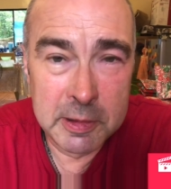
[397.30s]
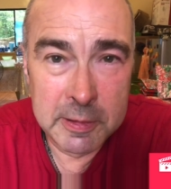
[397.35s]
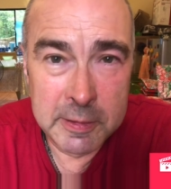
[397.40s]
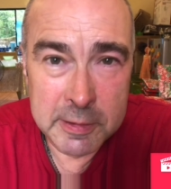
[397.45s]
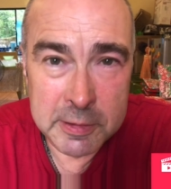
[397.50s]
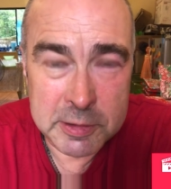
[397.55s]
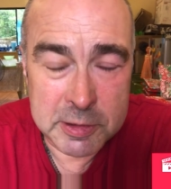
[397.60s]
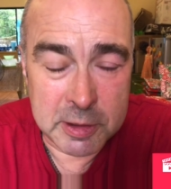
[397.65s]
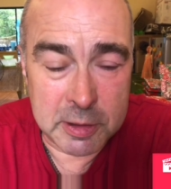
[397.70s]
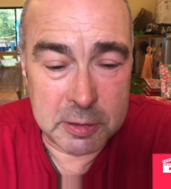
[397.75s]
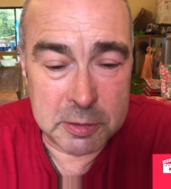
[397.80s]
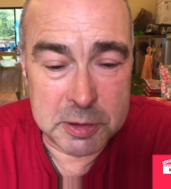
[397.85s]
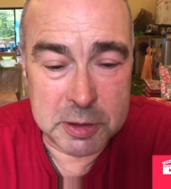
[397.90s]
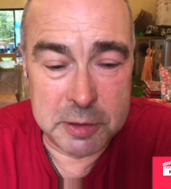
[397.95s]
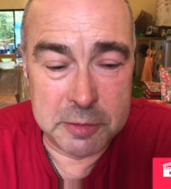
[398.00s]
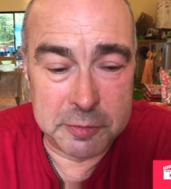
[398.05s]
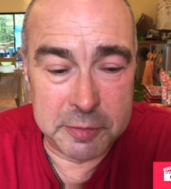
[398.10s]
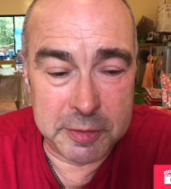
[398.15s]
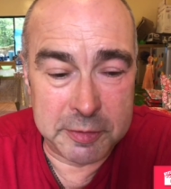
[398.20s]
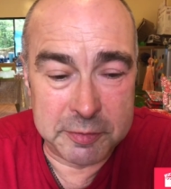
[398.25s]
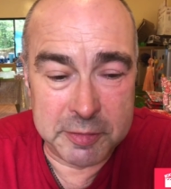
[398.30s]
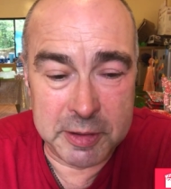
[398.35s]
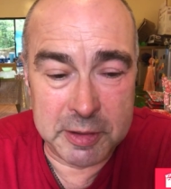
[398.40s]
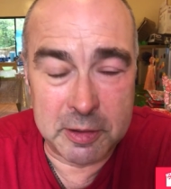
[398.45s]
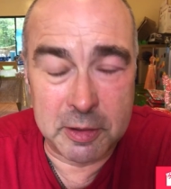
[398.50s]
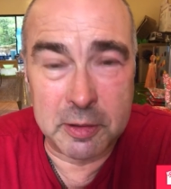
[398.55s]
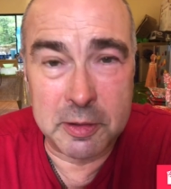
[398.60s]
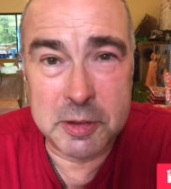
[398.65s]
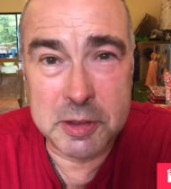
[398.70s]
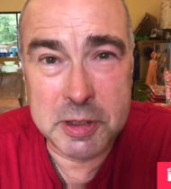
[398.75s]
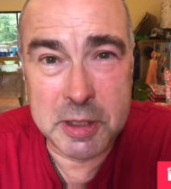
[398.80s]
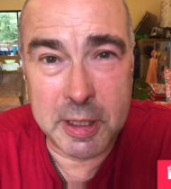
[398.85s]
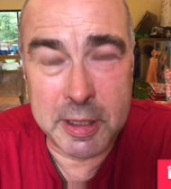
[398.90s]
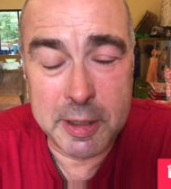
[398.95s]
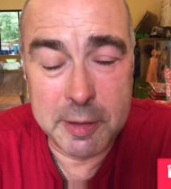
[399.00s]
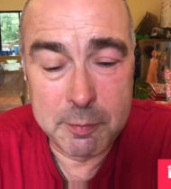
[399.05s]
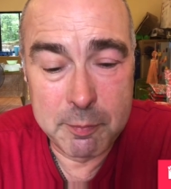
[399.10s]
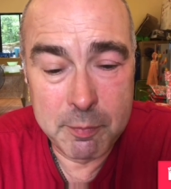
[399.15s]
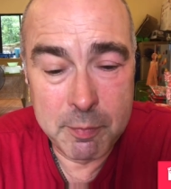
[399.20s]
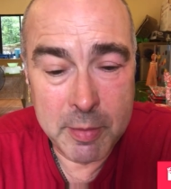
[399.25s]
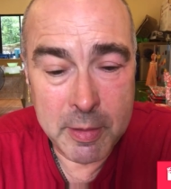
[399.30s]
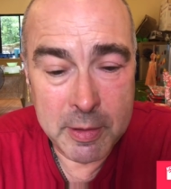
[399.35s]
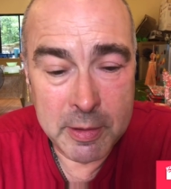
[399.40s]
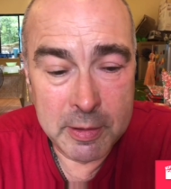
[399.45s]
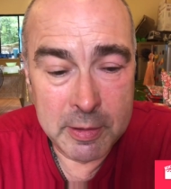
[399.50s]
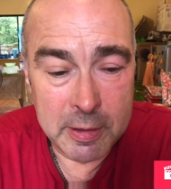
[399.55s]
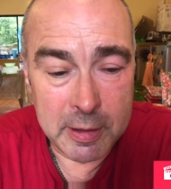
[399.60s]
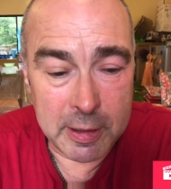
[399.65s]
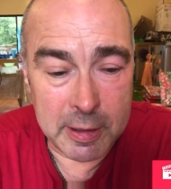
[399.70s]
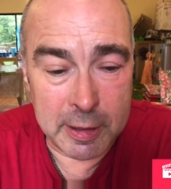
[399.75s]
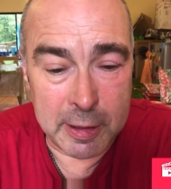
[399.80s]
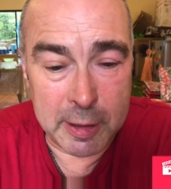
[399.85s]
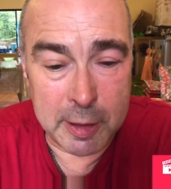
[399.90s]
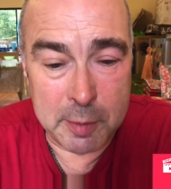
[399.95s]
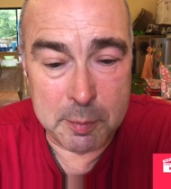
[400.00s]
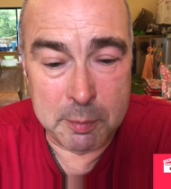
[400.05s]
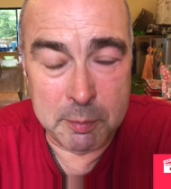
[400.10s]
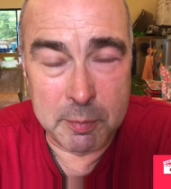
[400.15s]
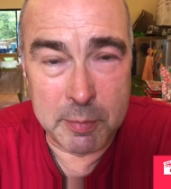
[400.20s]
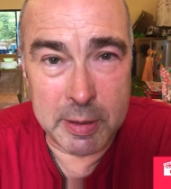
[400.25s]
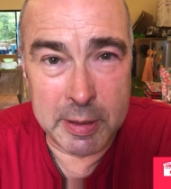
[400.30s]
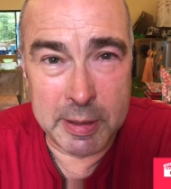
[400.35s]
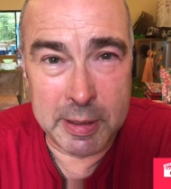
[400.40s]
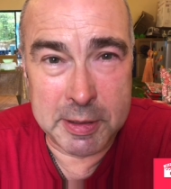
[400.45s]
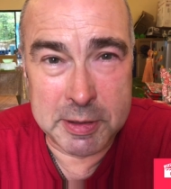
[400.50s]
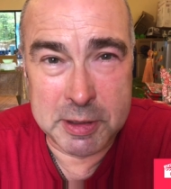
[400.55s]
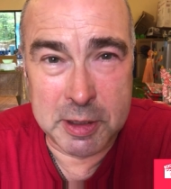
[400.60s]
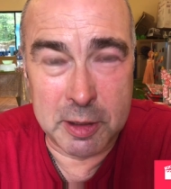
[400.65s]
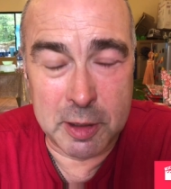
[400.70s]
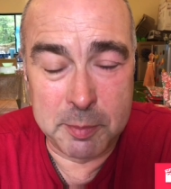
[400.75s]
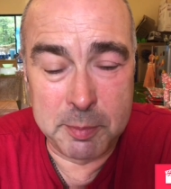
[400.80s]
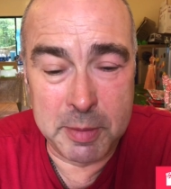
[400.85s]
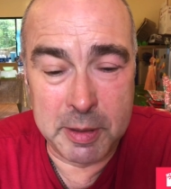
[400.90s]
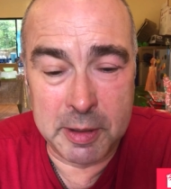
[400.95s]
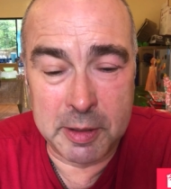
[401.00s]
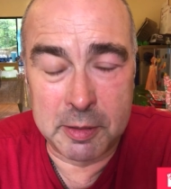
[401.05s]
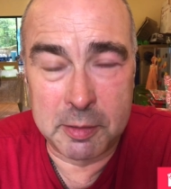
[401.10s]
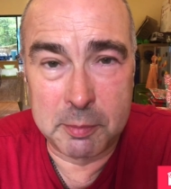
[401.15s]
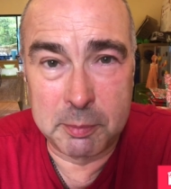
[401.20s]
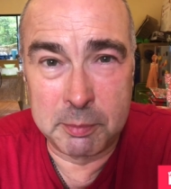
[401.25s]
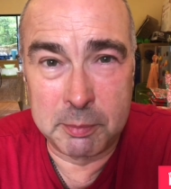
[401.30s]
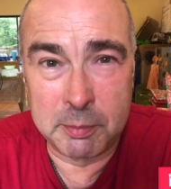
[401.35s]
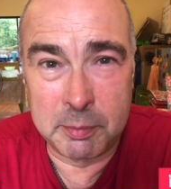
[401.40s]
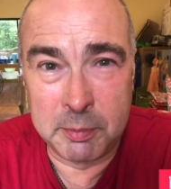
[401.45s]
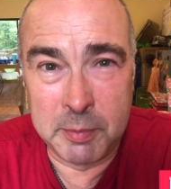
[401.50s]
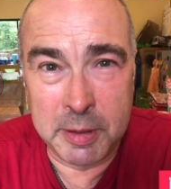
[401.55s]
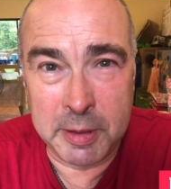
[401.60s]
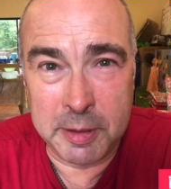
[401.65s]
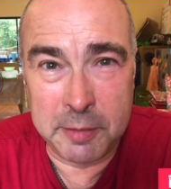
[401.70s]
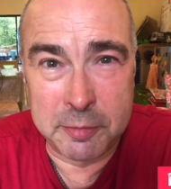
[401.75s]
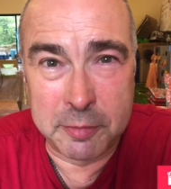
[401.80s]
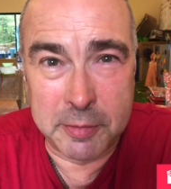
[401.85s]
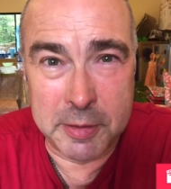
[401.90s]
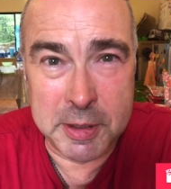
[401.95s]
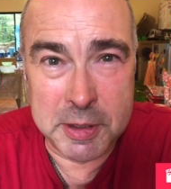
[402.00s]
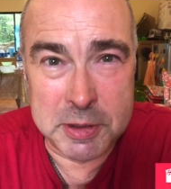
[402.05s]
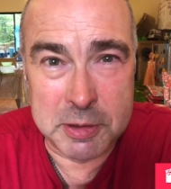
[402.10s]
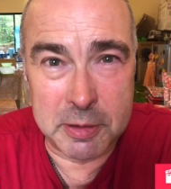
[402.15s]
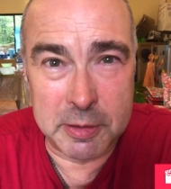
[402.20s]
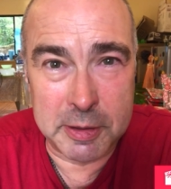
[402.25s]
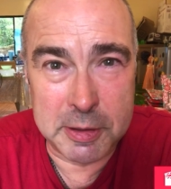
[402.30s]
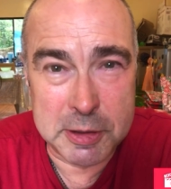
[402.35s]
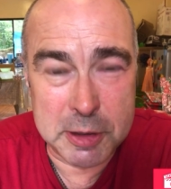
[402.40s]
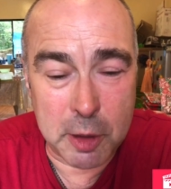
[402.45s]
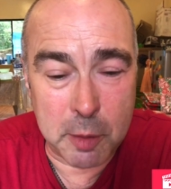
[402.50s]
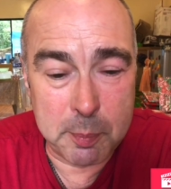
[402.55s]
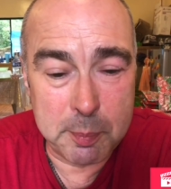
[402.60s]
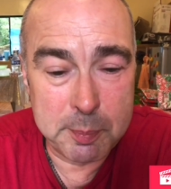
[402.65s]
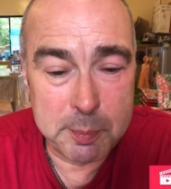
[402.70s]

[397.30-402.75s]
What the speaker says: so $250 say, and it's got a mini freezer at the top.